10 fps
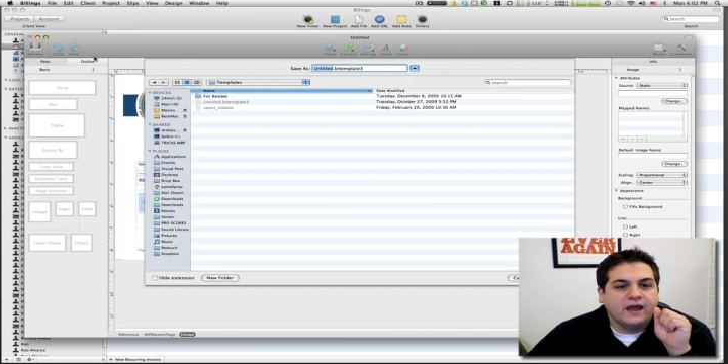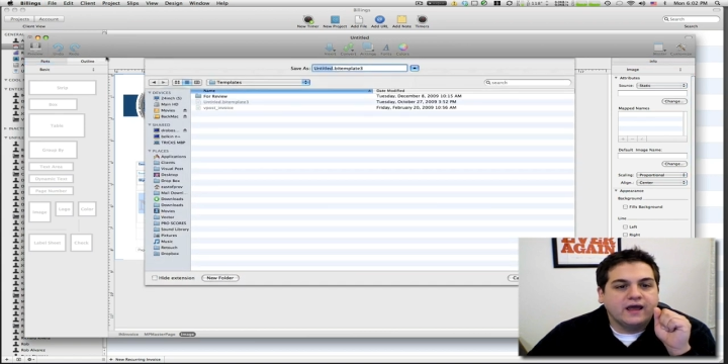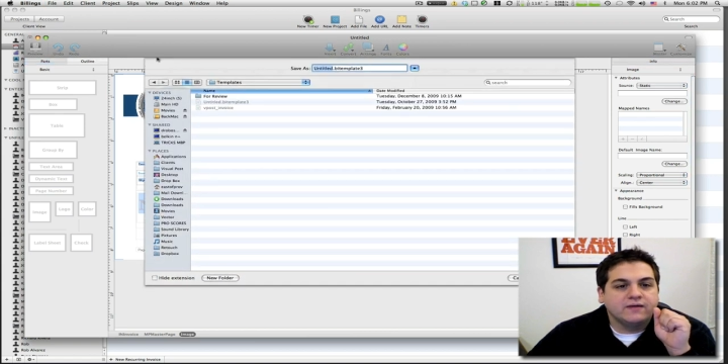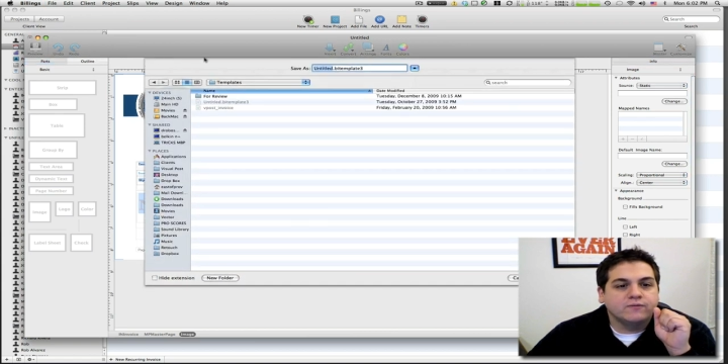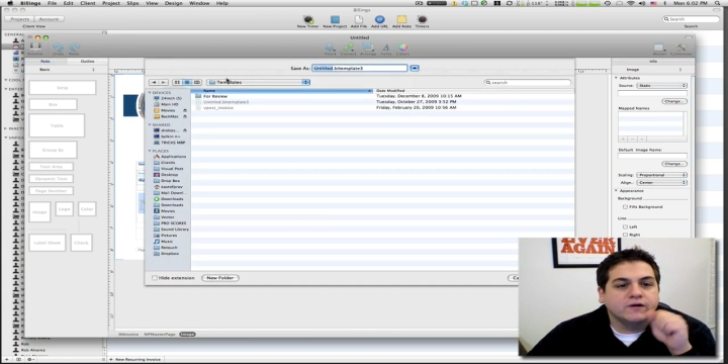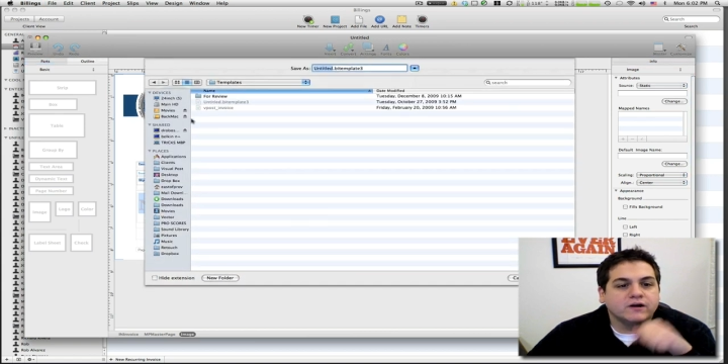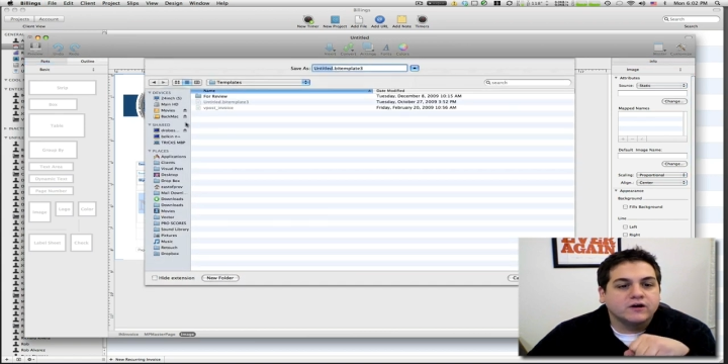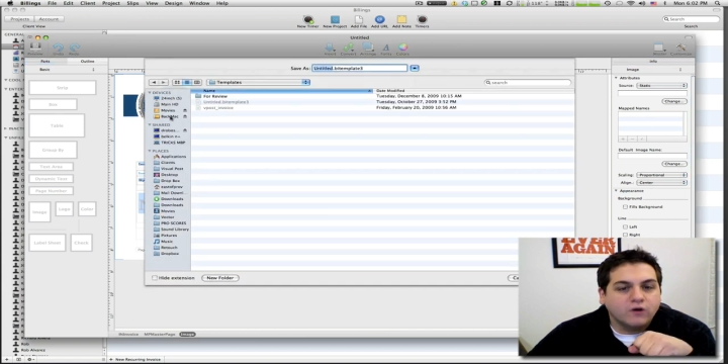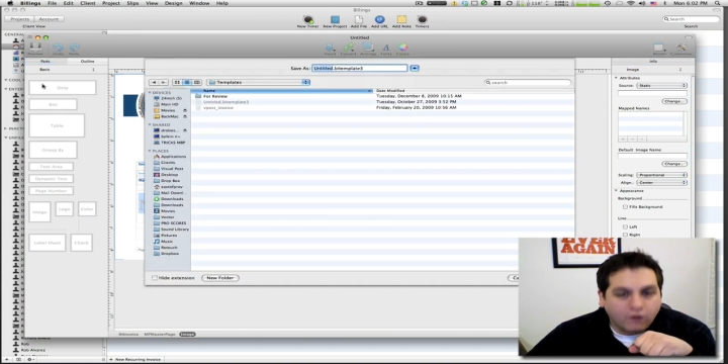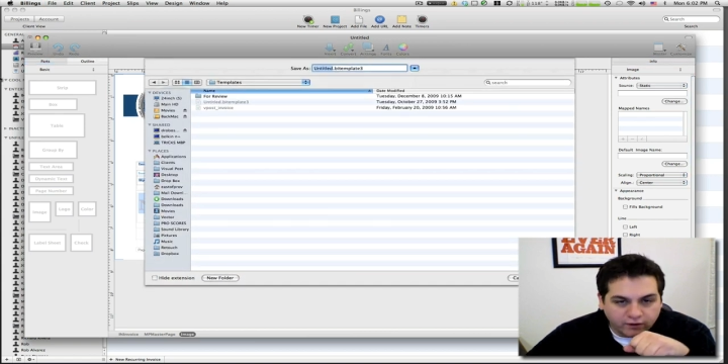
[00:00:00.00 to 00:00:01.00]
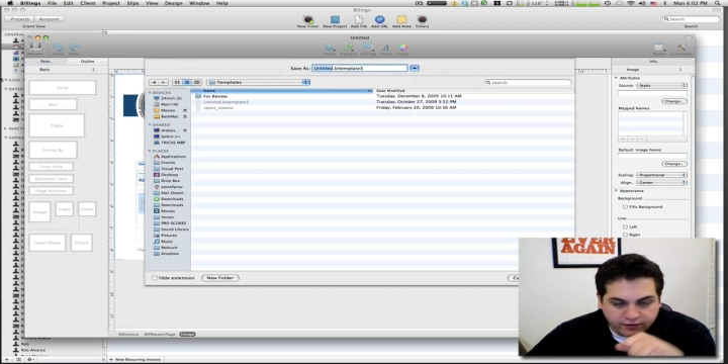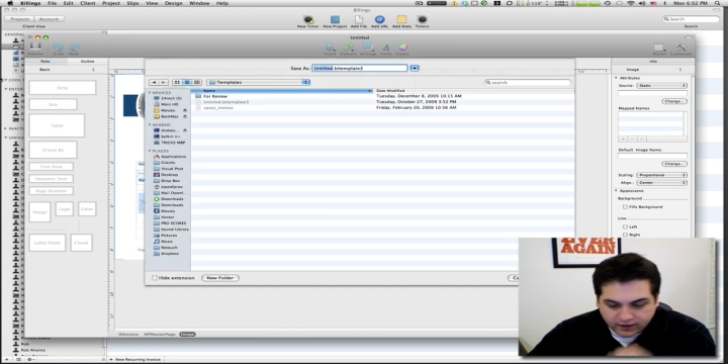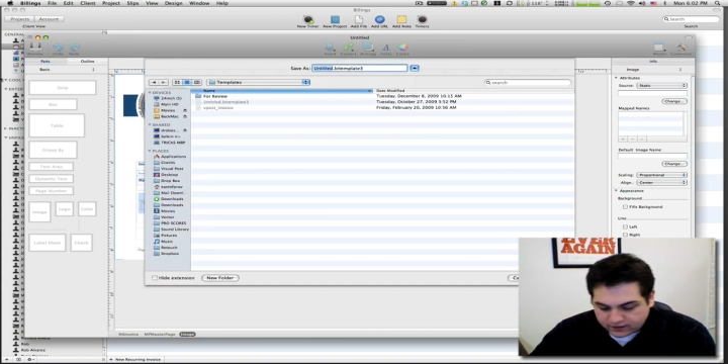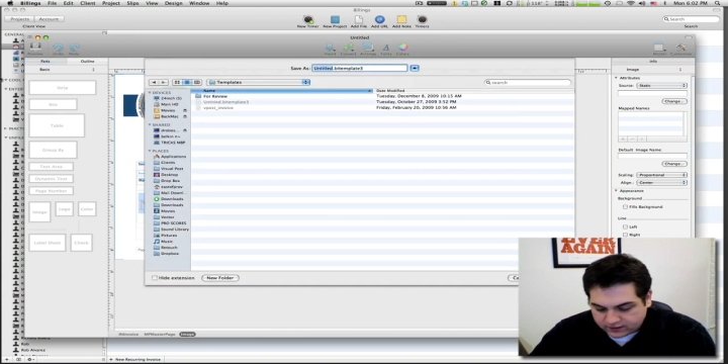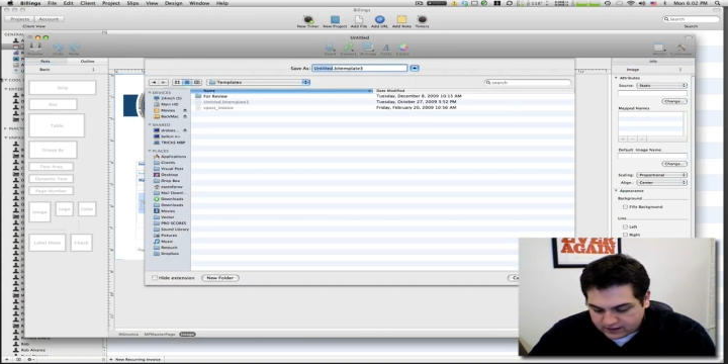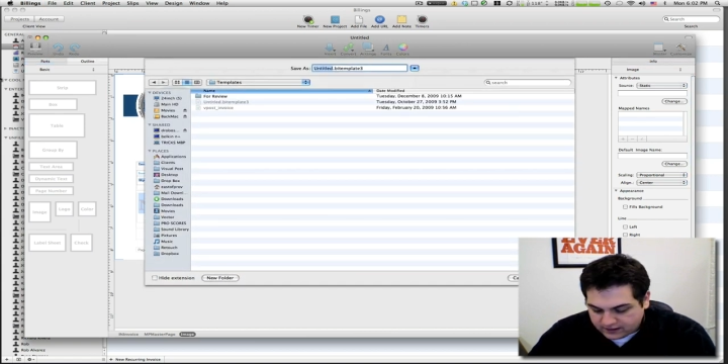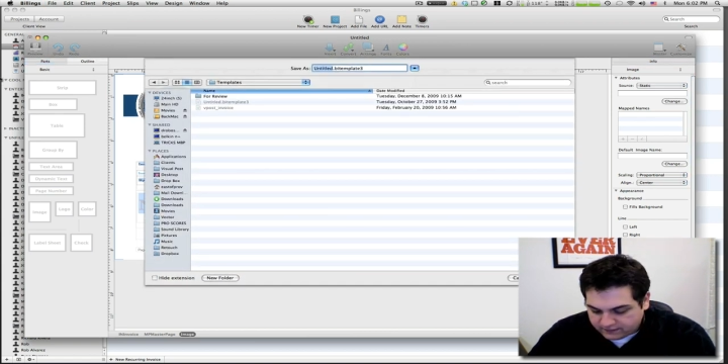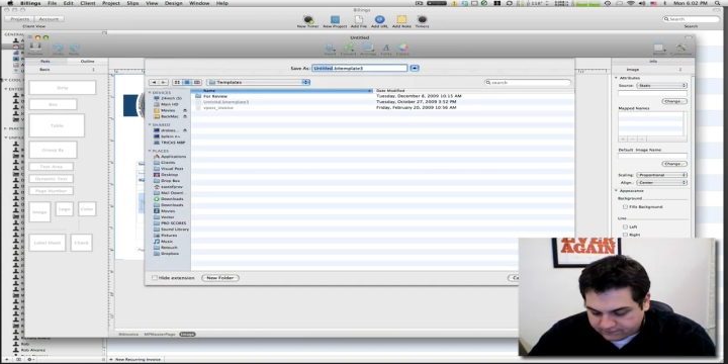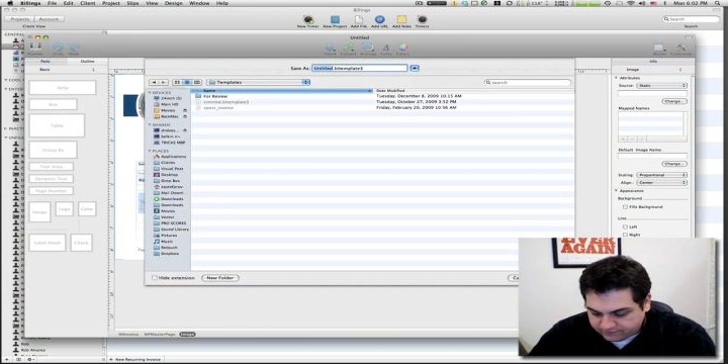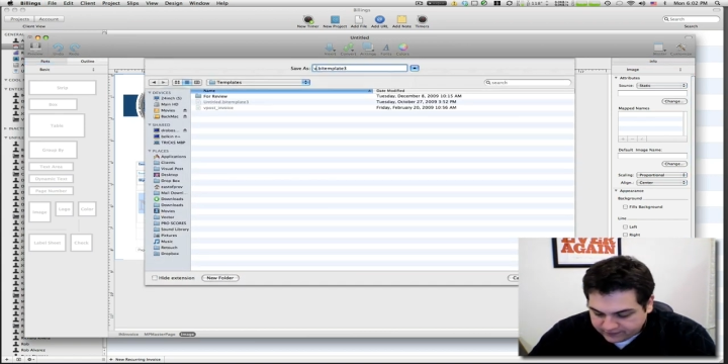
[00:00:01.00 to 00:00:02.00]
And then we're going to call this
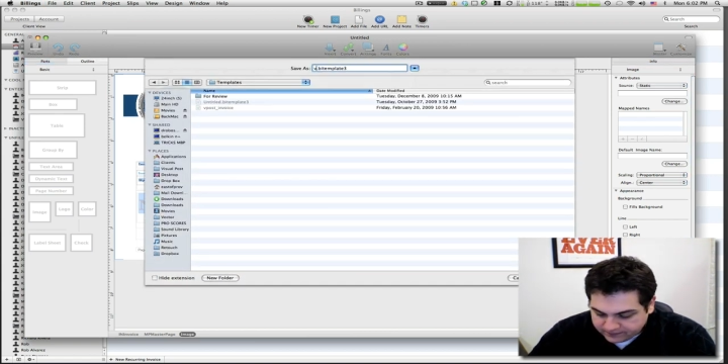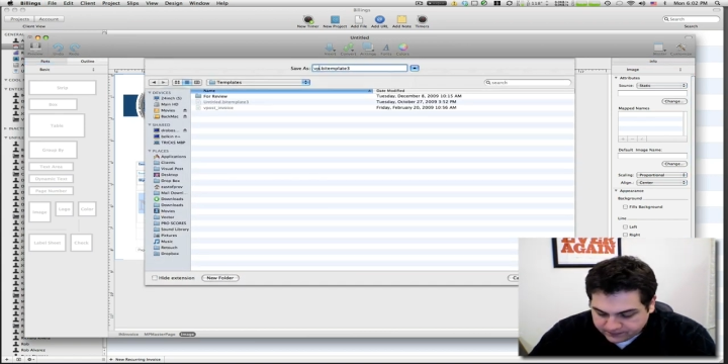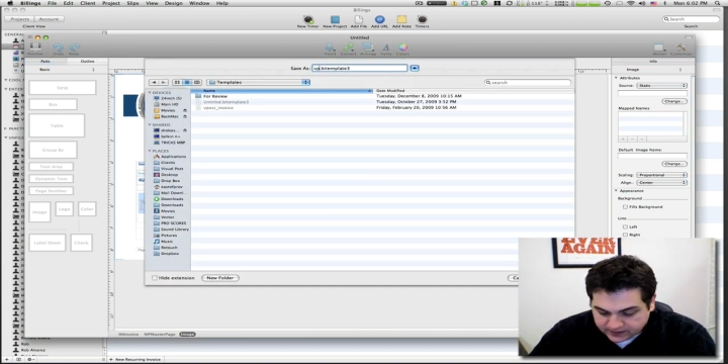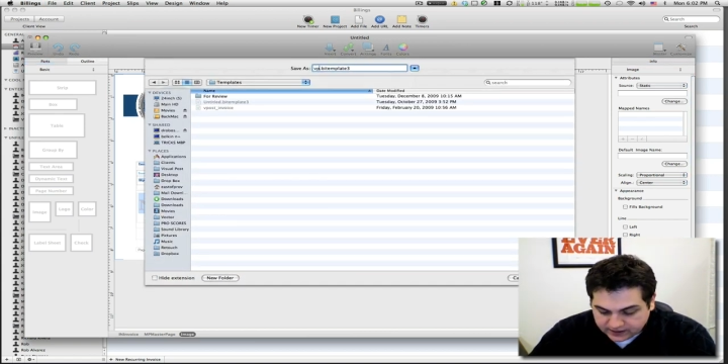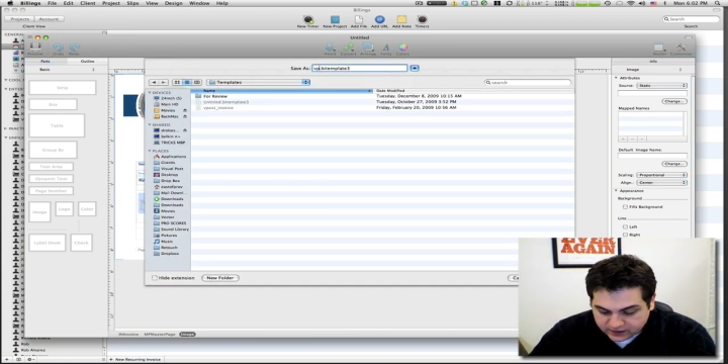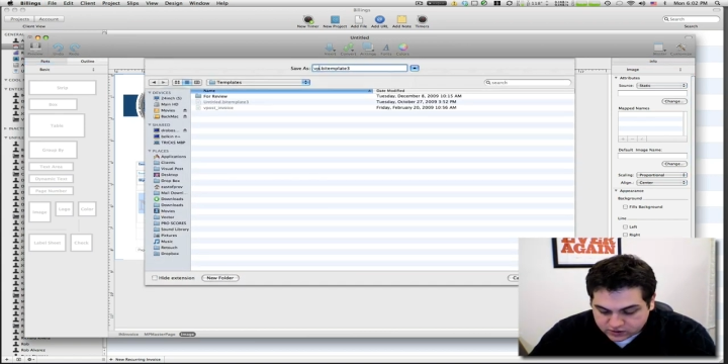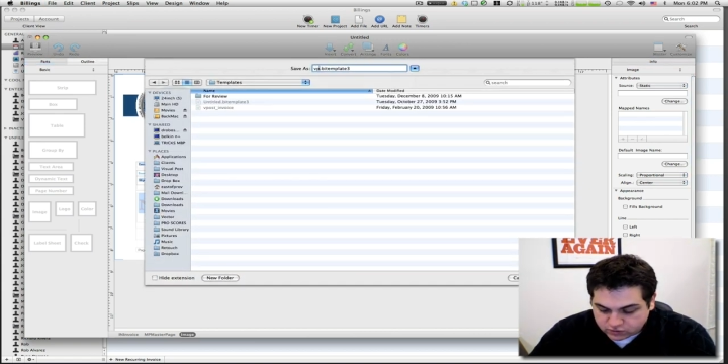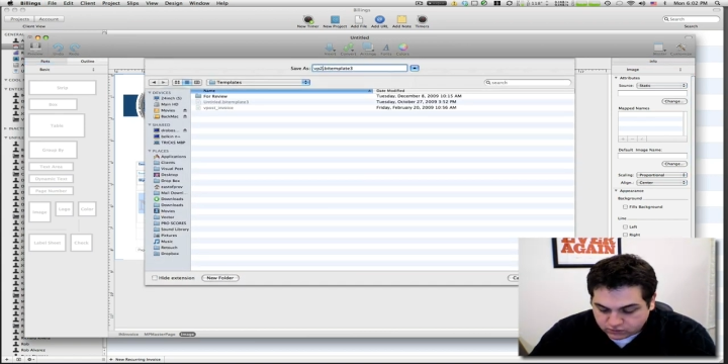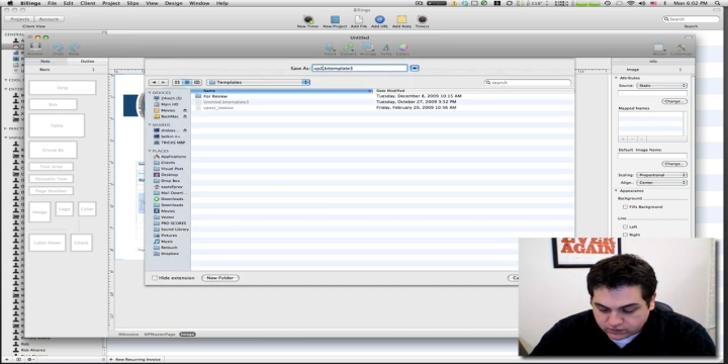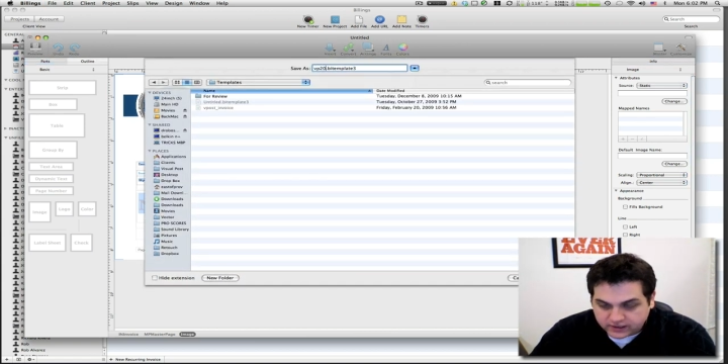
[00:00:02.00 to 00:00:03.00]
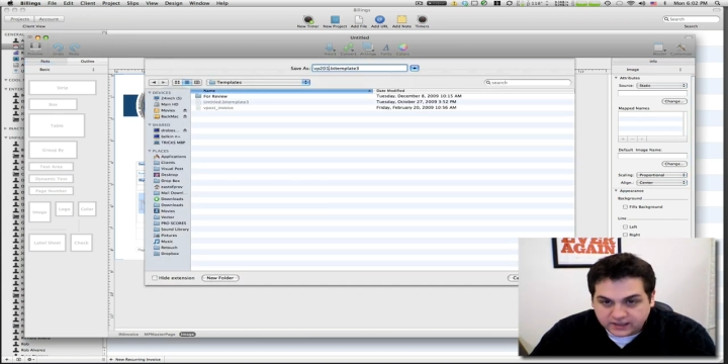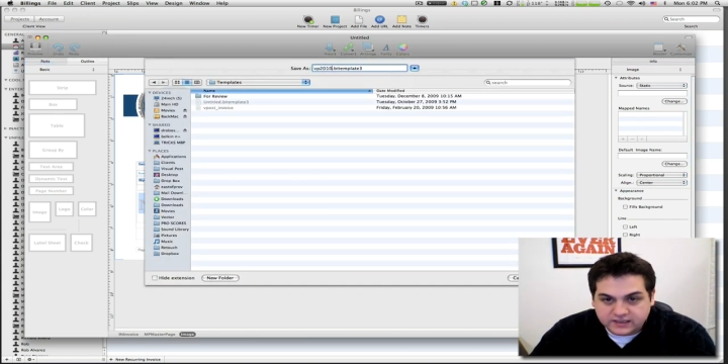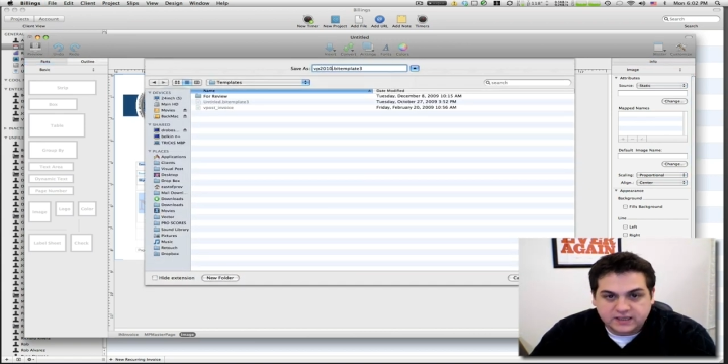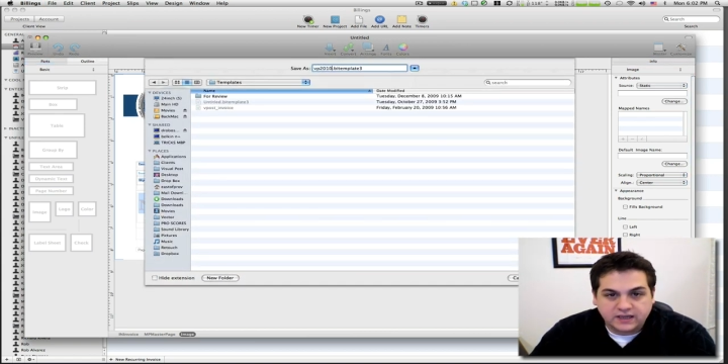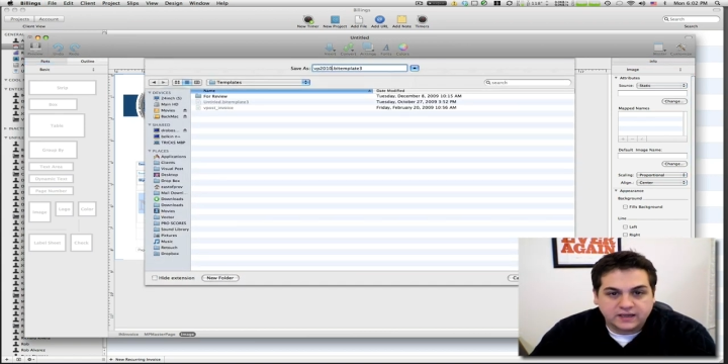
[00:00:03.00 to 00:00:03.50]
VP 2010